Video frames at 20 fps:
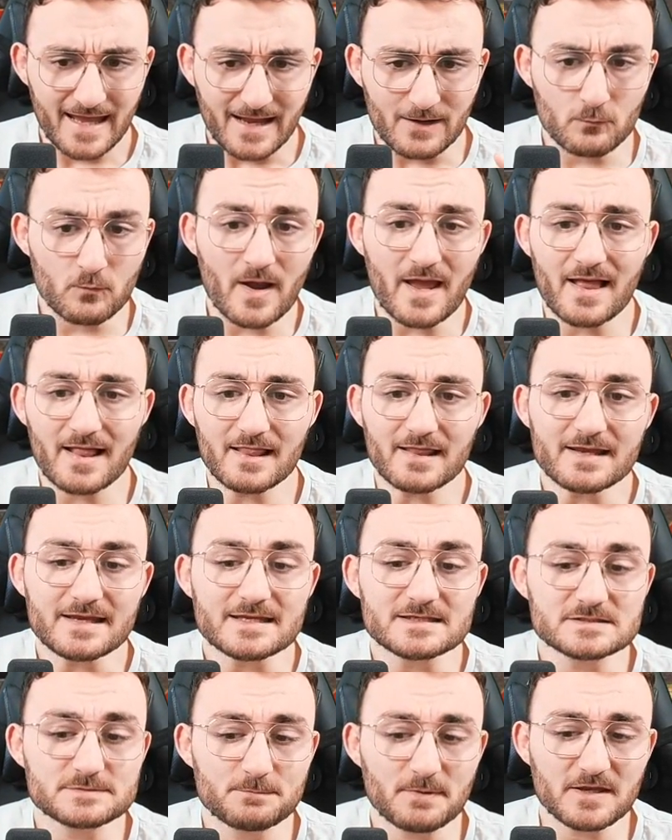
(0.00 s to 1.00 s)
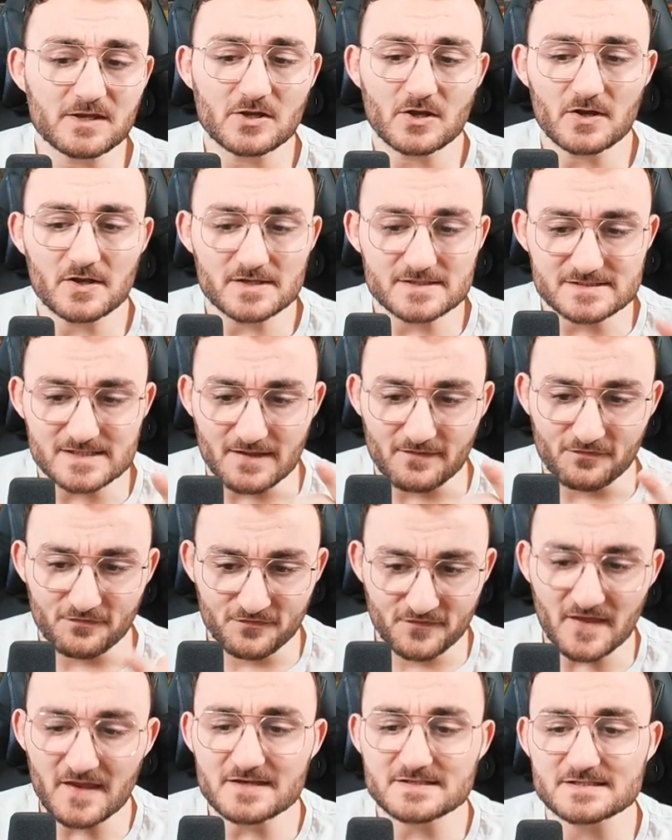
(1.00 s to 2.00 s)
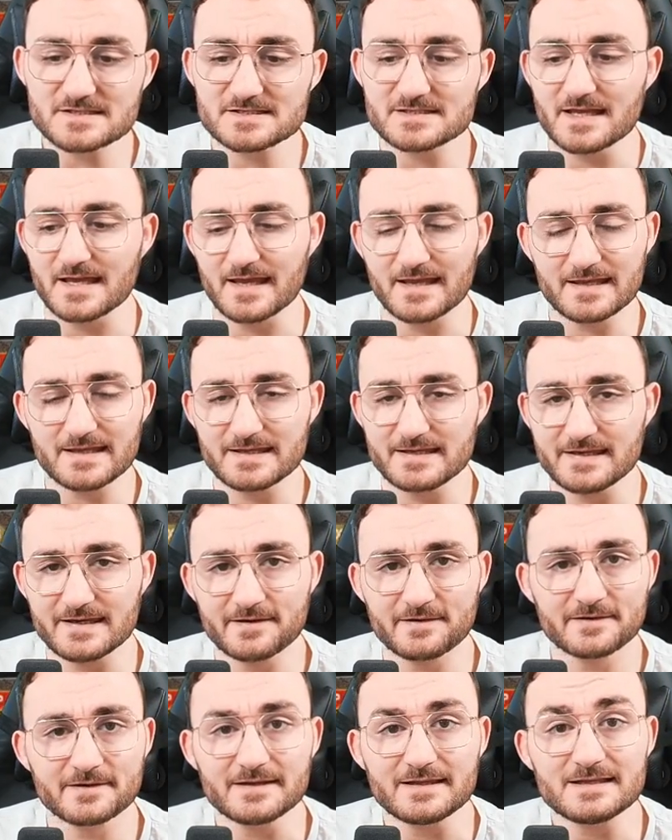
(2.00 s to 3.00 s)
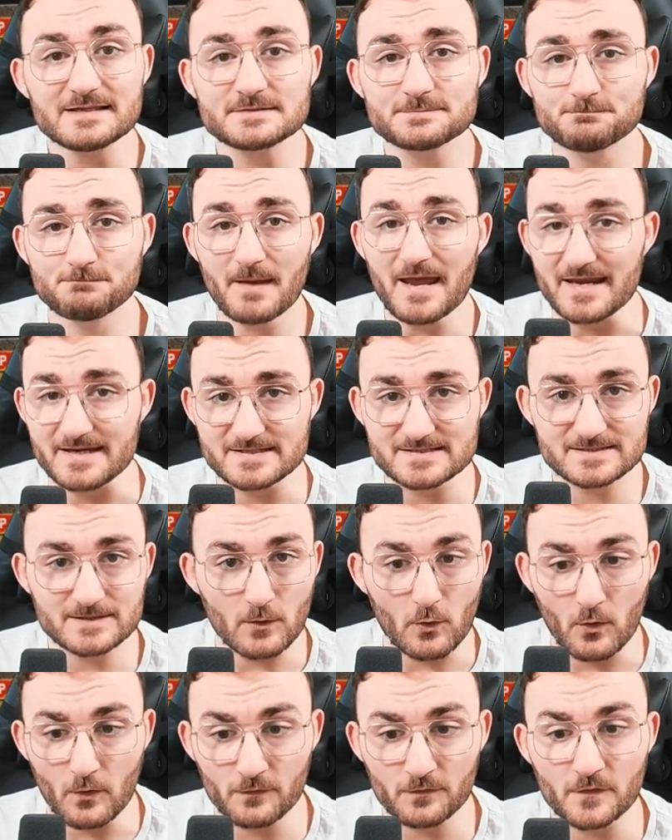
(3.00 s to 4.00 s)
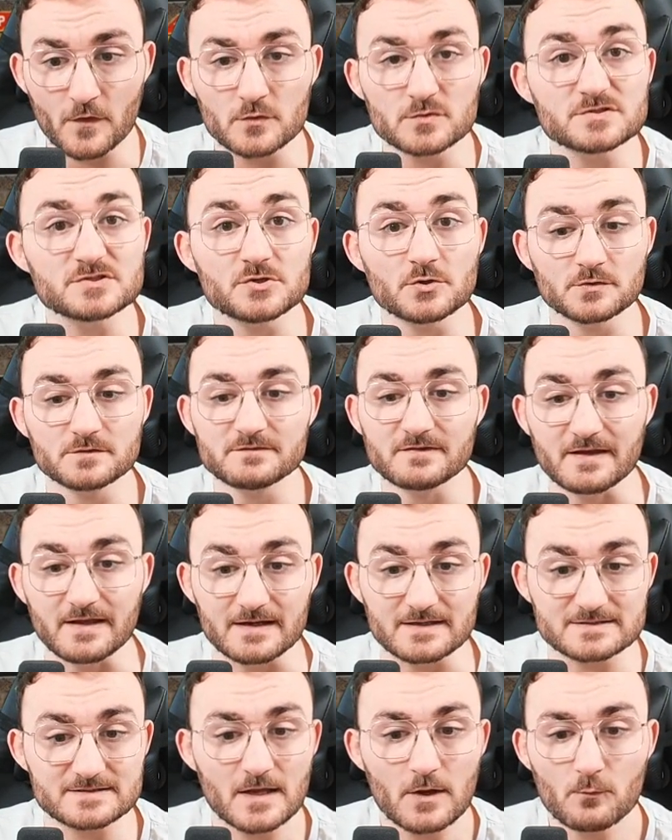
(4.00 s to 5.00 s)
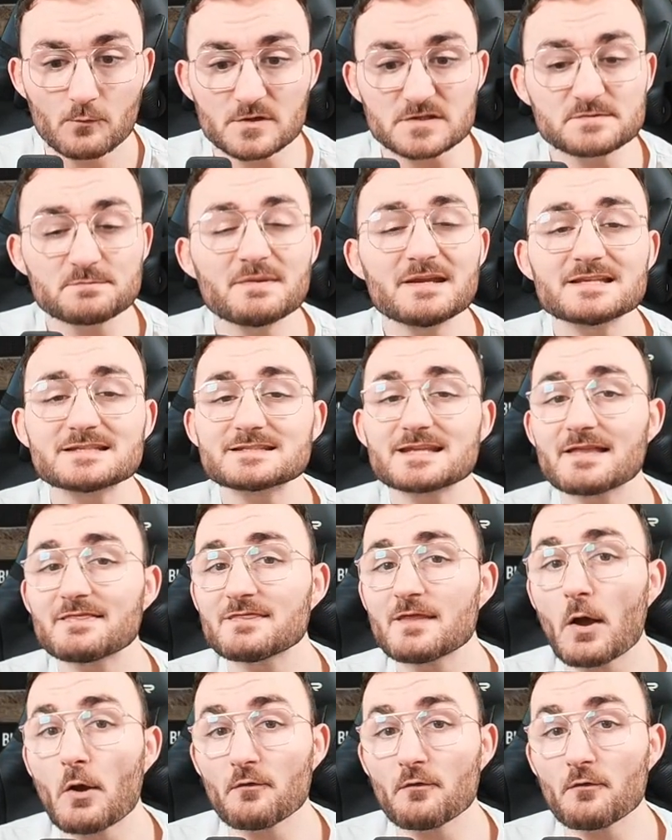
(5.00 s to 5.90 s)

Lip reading: And well, it's because this tank here is based on those Yo tanks, which means that they are